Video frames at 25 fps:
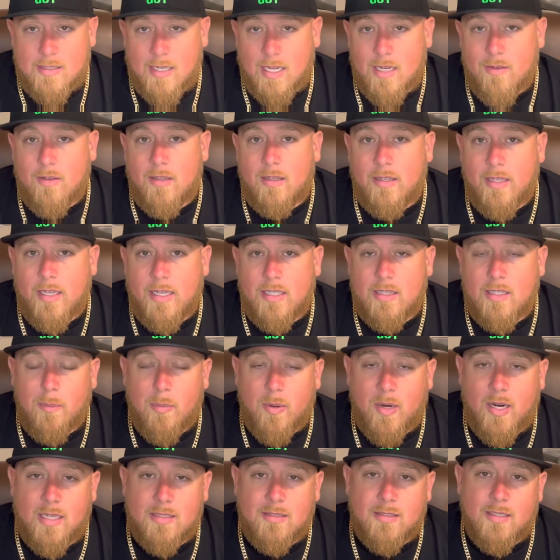kind of a lengthy
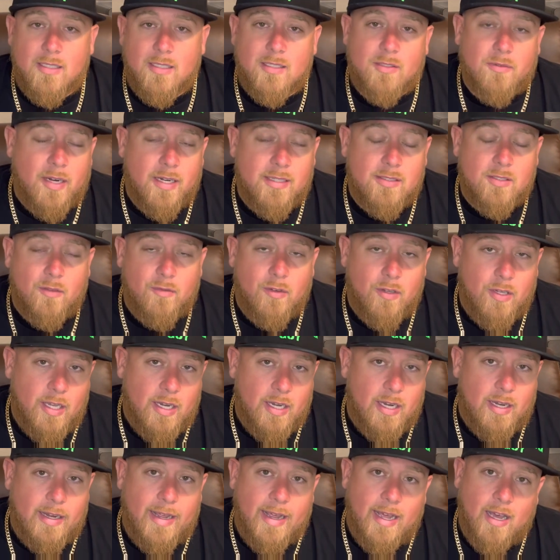process, right? So if you
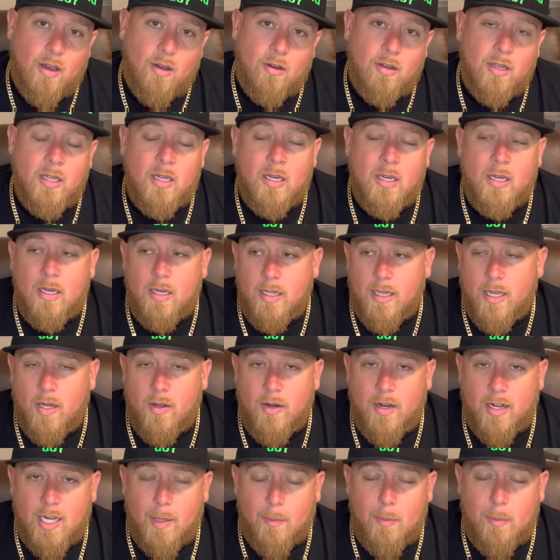get it now, you know,
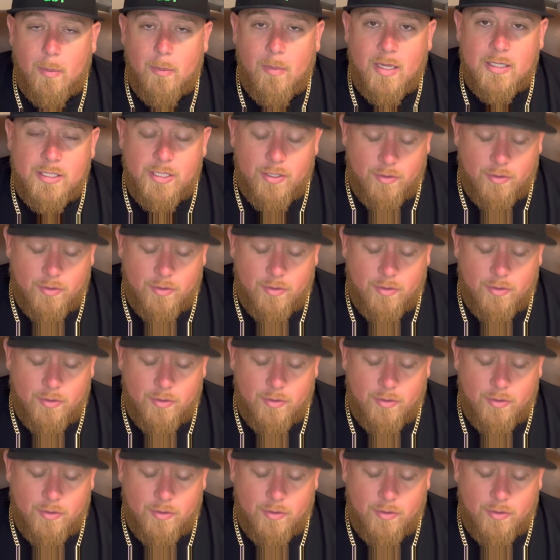in a couple months,